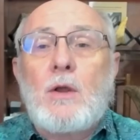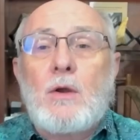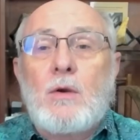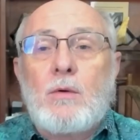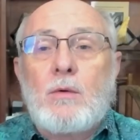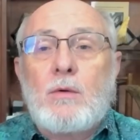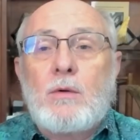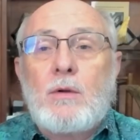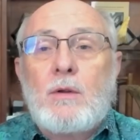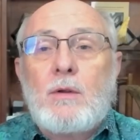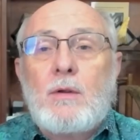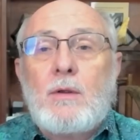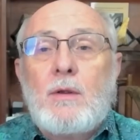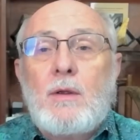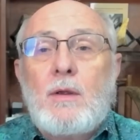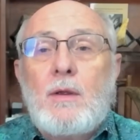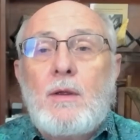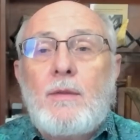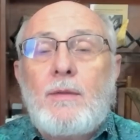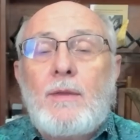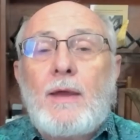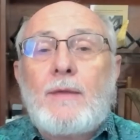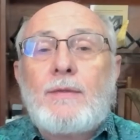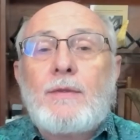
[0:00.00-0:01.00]
to note
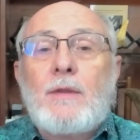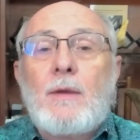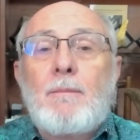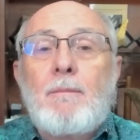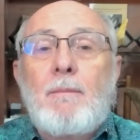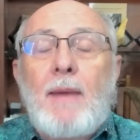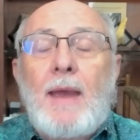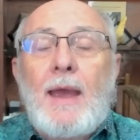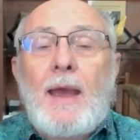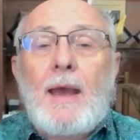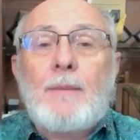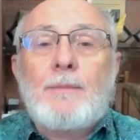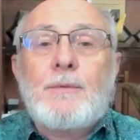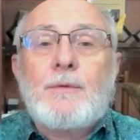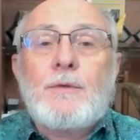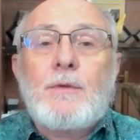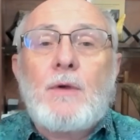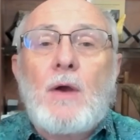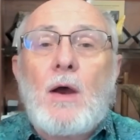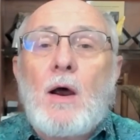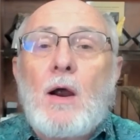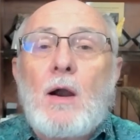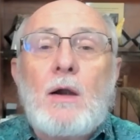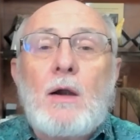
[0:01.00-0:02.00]
that the maps
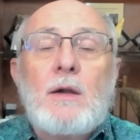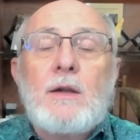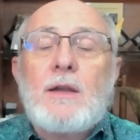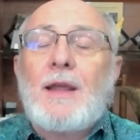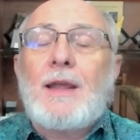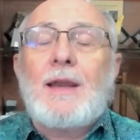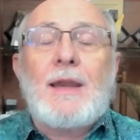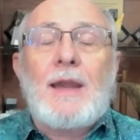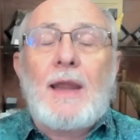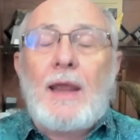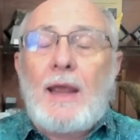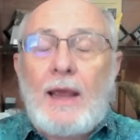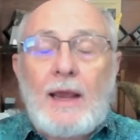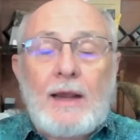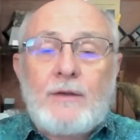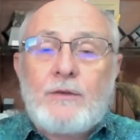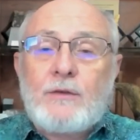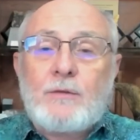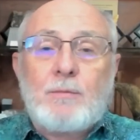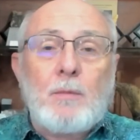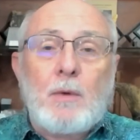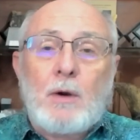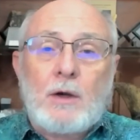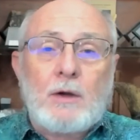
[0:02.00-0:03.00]
aren't an
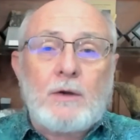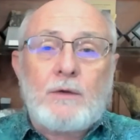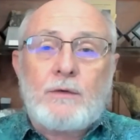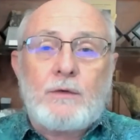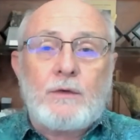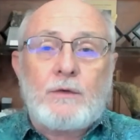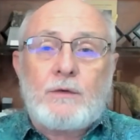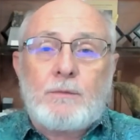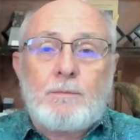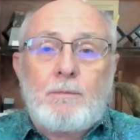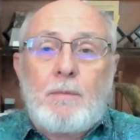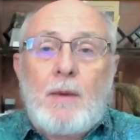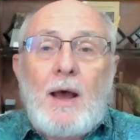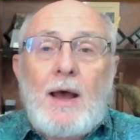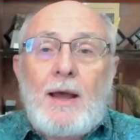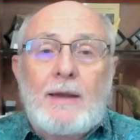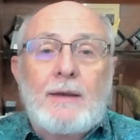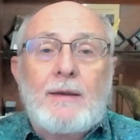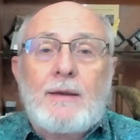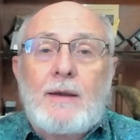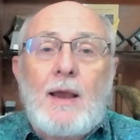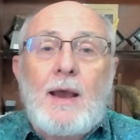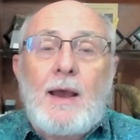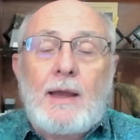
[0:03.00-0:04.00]
X marks the
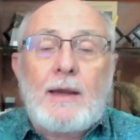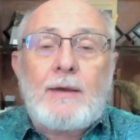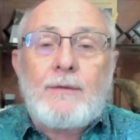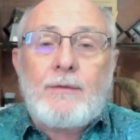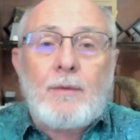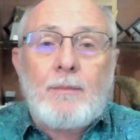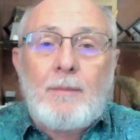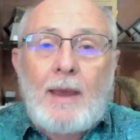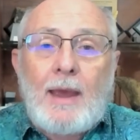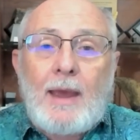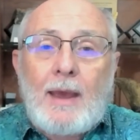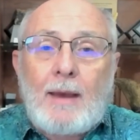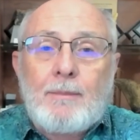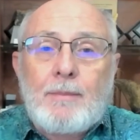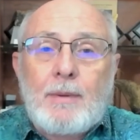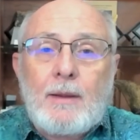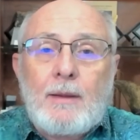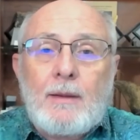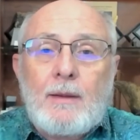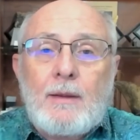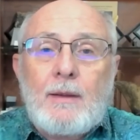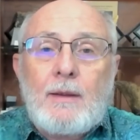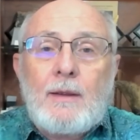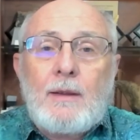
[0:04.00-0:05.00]
spot kind of a map.
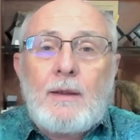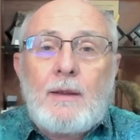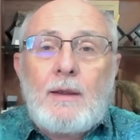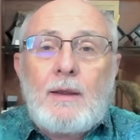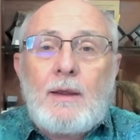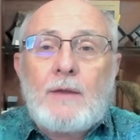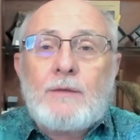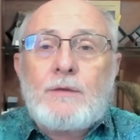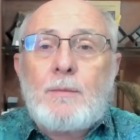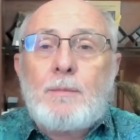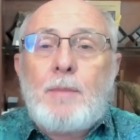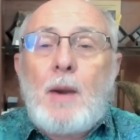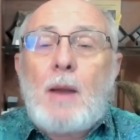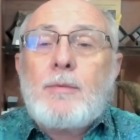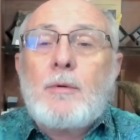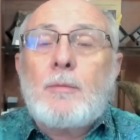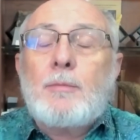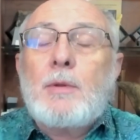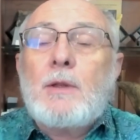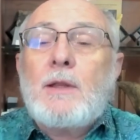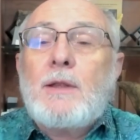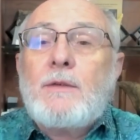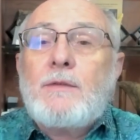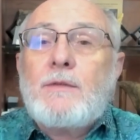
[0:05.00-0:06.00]
It's a
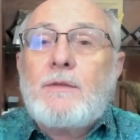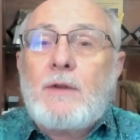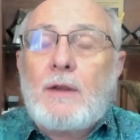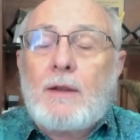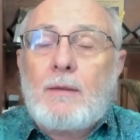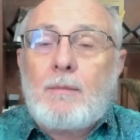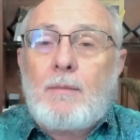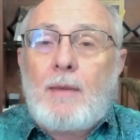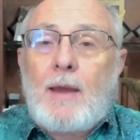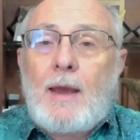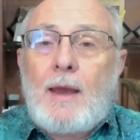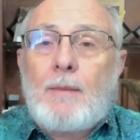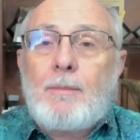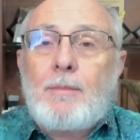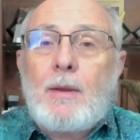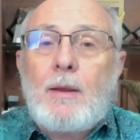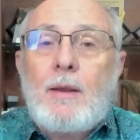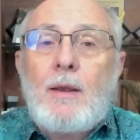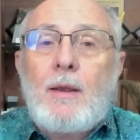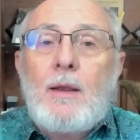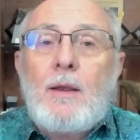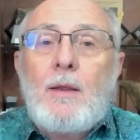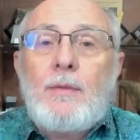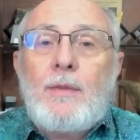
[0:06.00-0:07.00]
probabilistic map
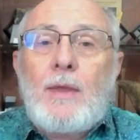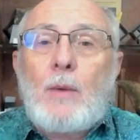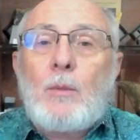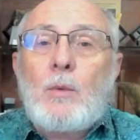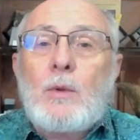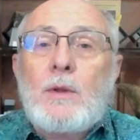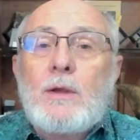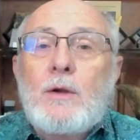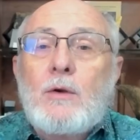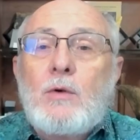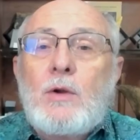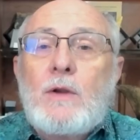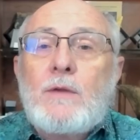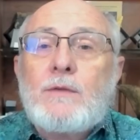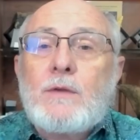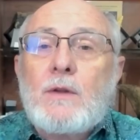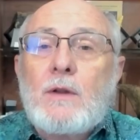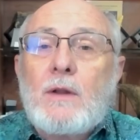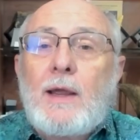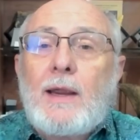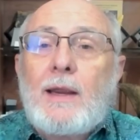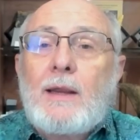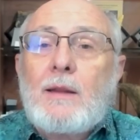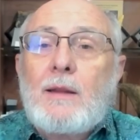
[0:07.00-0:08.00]
that will increase the
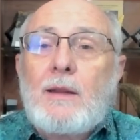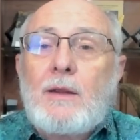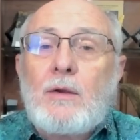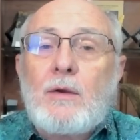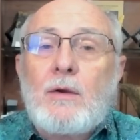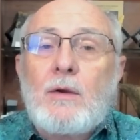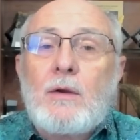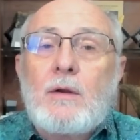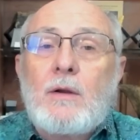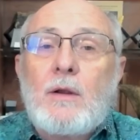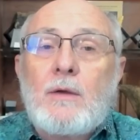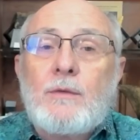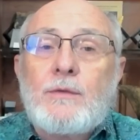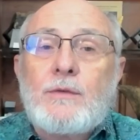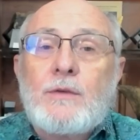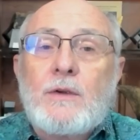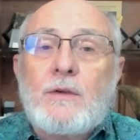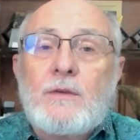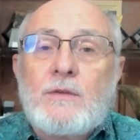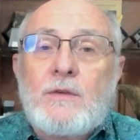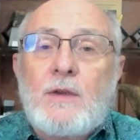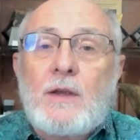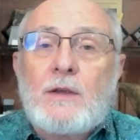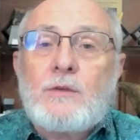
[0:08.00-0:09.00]
likelihood of
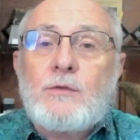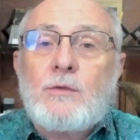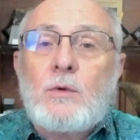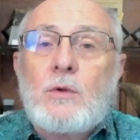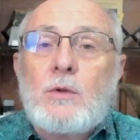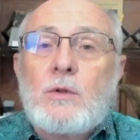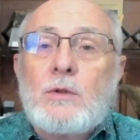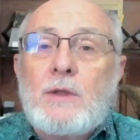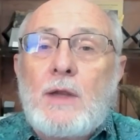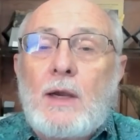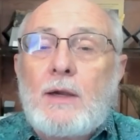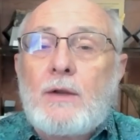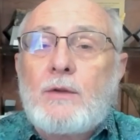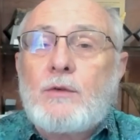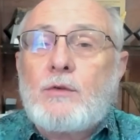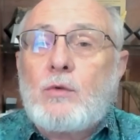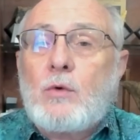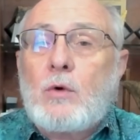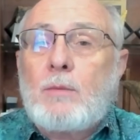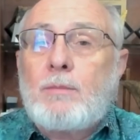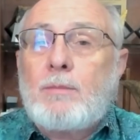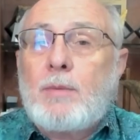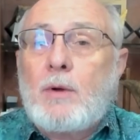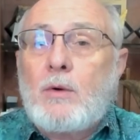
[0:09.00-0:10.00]
successful
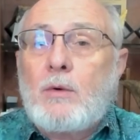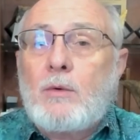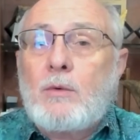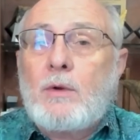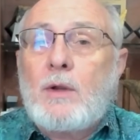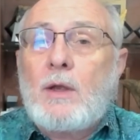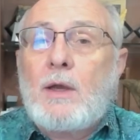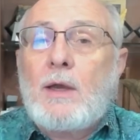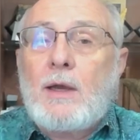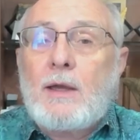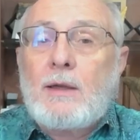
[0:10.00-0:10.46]
dinosaur bone